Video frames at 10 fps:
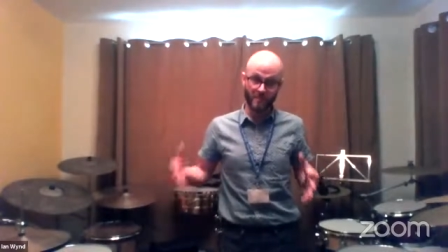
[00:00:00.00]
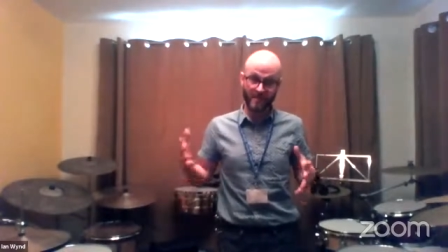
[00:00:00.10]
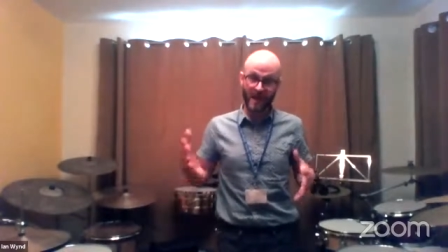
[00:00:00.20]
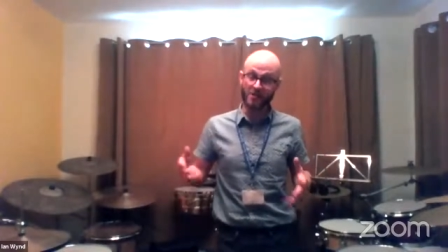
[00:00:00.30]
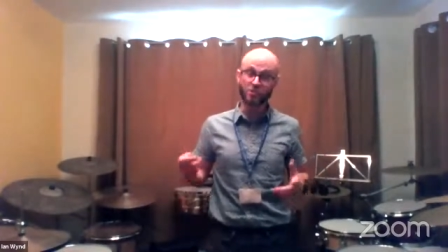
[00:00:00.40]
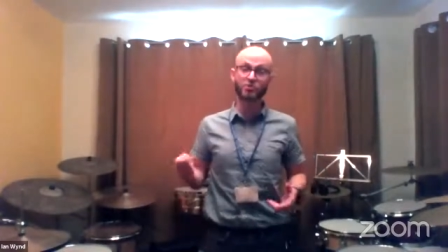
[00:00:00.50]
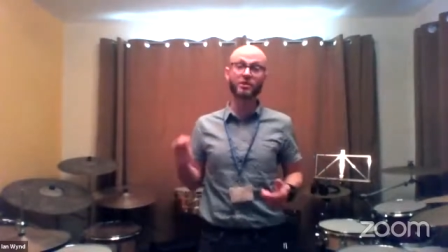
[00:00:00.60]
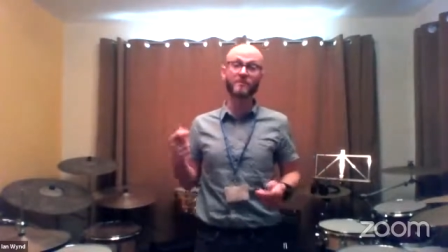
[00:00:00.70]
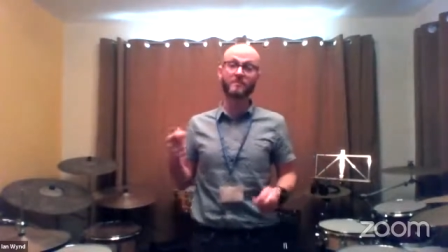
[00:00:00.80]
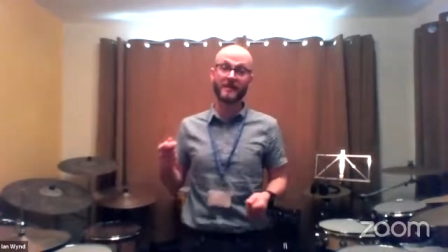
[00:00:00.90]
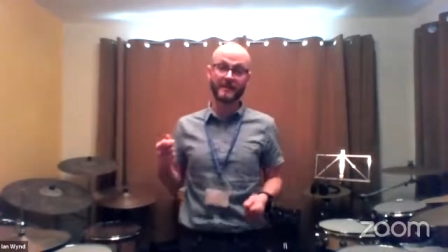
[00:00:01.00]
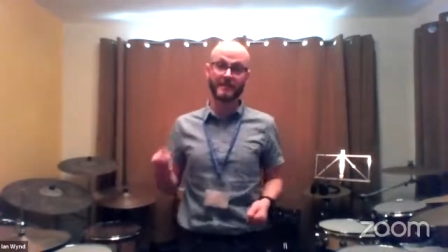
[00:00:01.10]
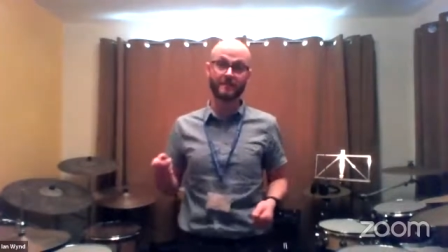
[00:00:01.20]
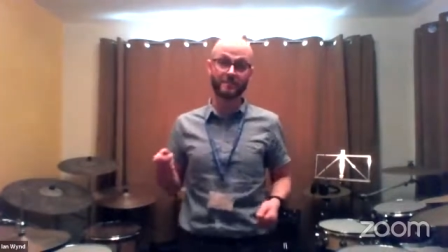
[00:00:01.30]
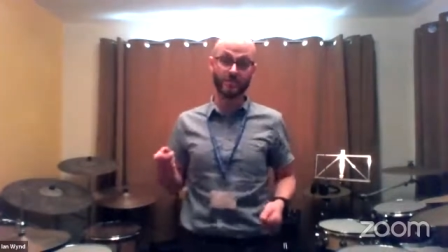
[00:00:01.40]
that I usually play to
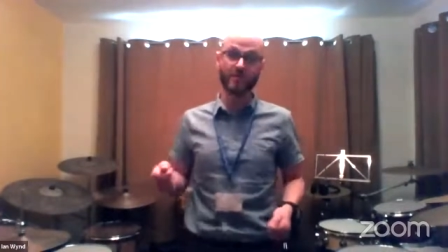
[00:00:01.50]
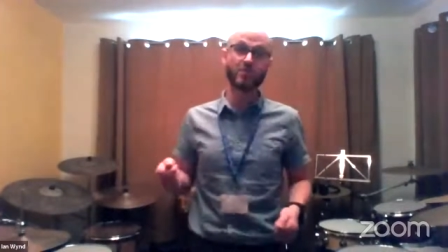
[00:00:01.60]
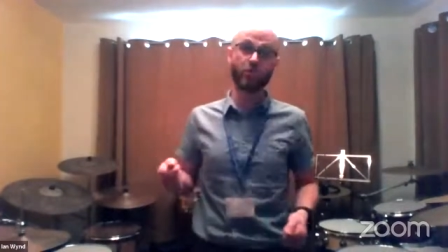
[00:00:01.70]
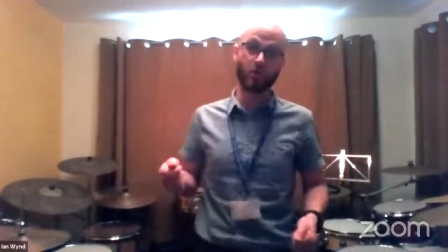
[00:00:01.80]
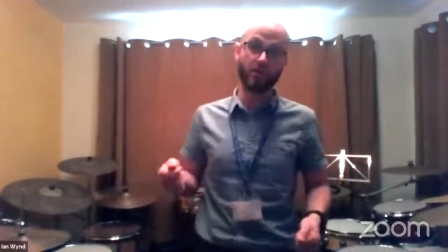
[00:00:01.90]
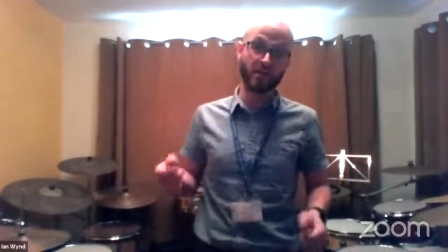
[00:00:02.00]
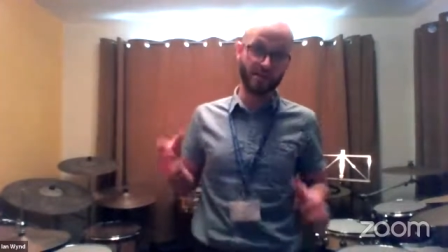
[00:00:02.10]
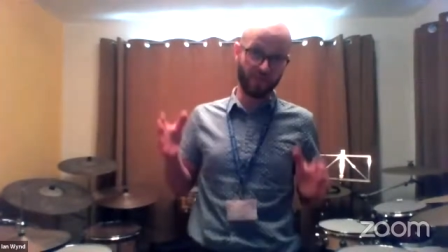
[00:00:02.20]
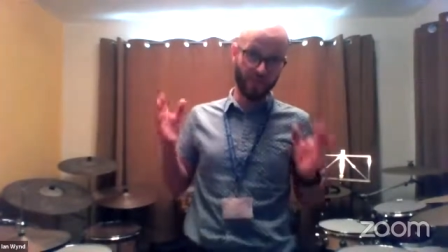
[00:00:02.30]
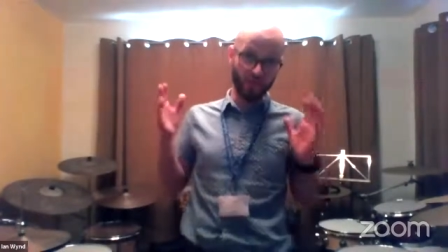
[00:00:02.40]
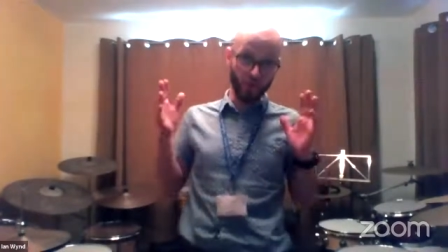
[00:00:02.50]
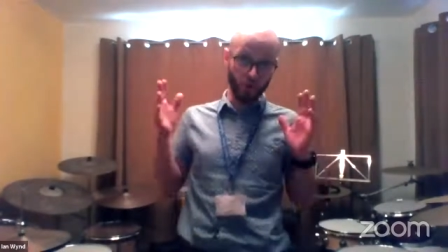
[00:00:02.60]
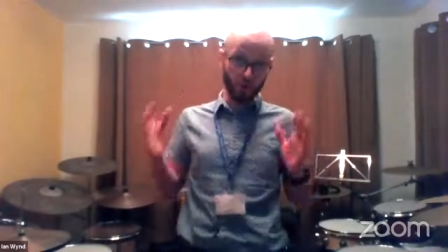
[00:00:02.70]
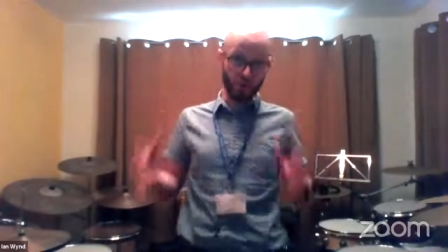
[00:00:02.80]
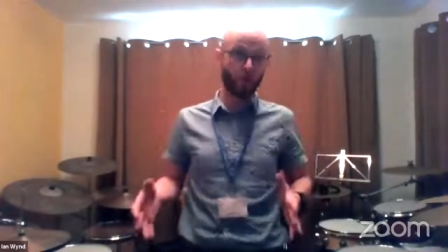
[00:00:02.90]
keep the beat going, and it's a thing called a